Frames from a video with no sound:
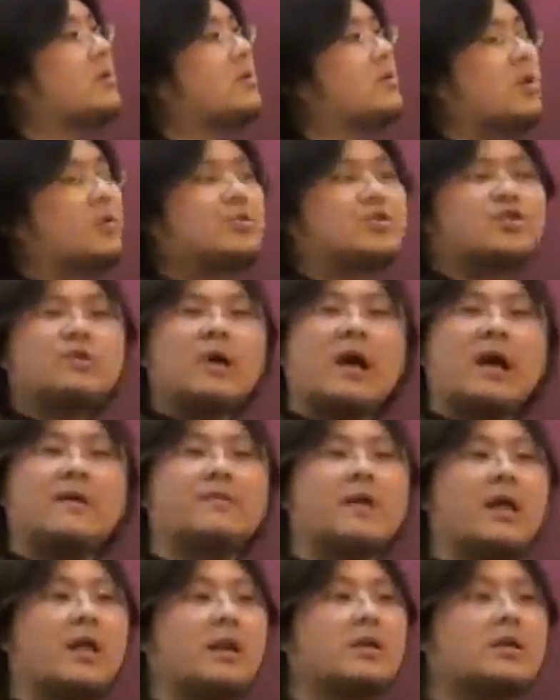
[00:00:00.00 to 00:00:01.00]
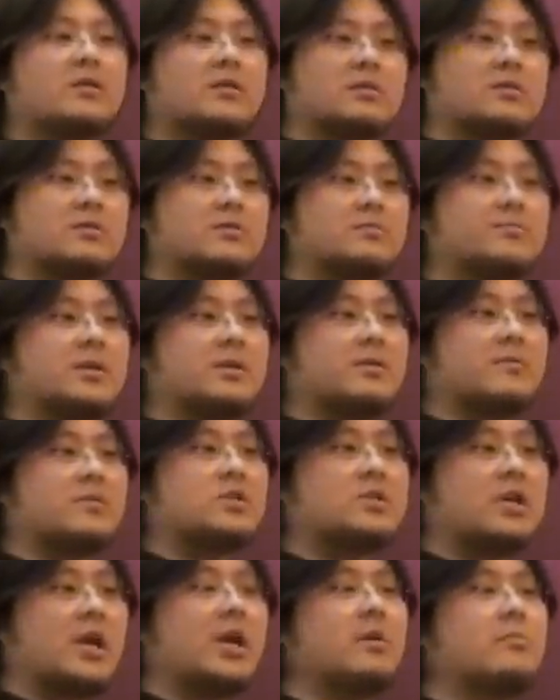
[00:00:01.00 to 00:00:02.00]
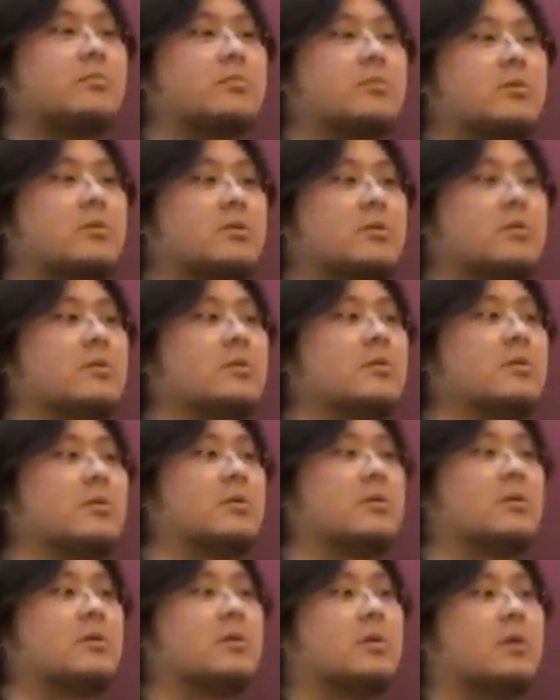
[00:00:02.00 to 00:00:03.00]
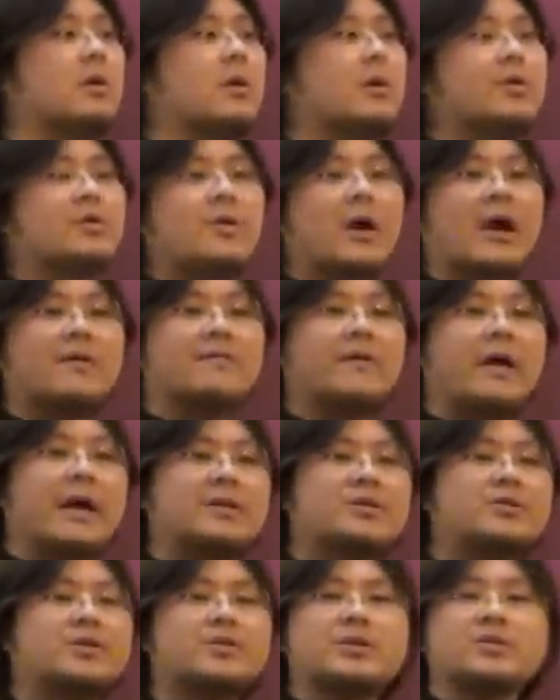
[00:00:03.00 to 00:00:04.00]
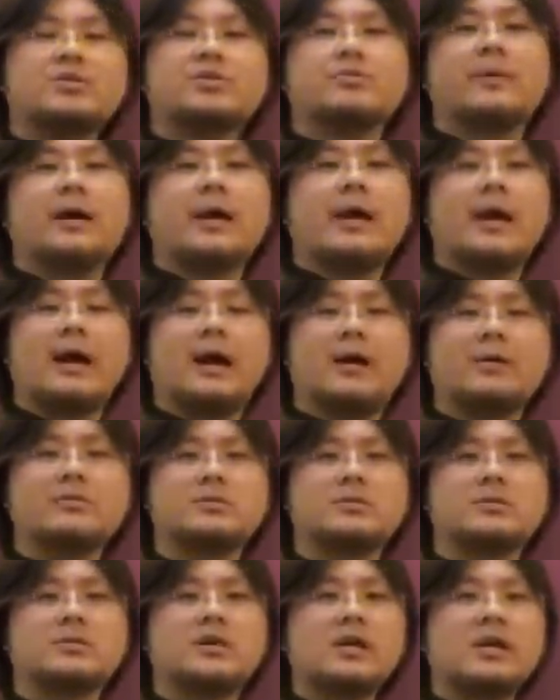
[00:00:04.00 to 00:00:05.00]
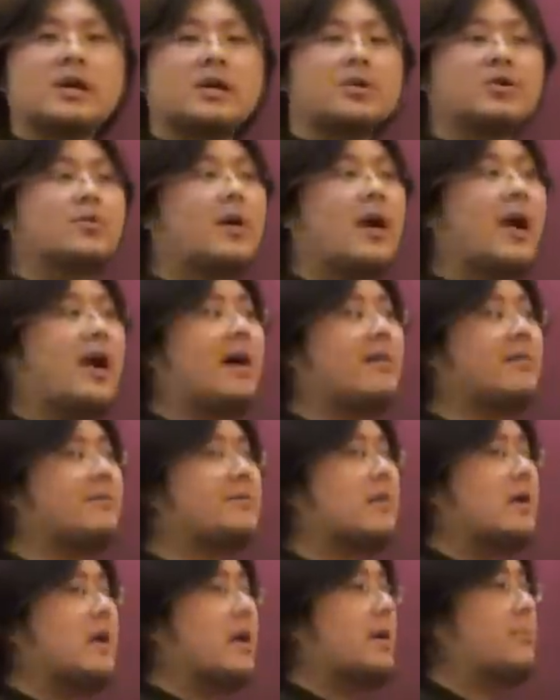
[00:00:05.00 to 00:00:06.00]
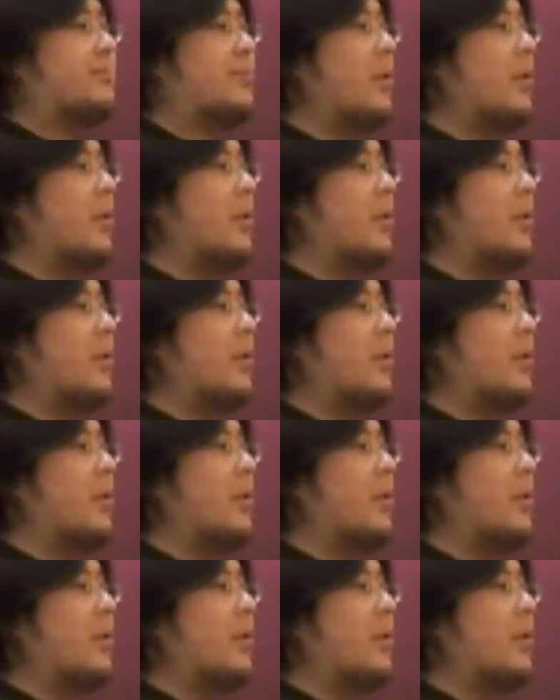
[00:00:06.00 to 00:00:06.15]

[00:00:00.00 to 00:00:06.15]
don't you have any little bit of shame? You have entered into my house, you have